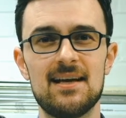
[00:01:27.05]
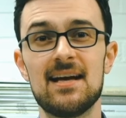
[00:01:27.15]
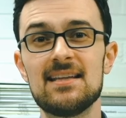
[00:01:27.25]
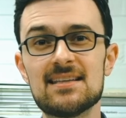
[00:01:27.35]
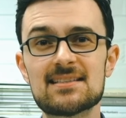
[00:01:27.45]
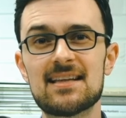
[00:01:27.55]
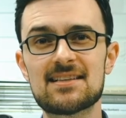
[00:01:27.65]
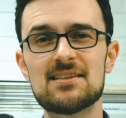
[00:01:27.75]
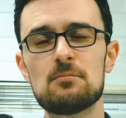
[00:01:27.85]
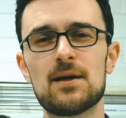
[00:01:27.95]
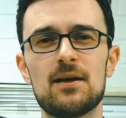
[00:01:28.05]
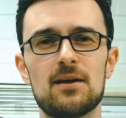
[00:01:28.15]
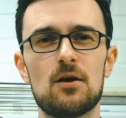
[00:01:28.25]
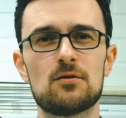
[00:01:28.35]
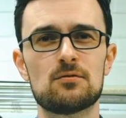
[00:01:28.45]
In this lecture, we're going to
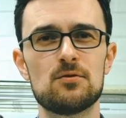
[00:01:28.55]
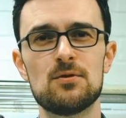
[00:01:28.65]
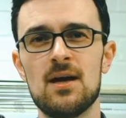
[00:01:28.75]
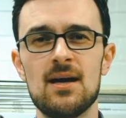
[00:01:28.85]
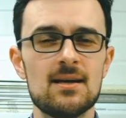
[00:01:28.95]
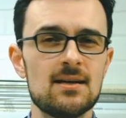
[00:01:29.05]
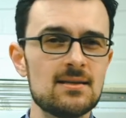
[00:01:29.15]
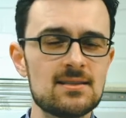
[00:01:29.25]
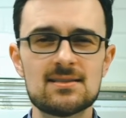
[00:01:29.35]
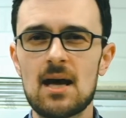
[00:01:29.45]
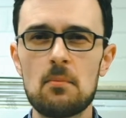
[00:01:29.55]
go through some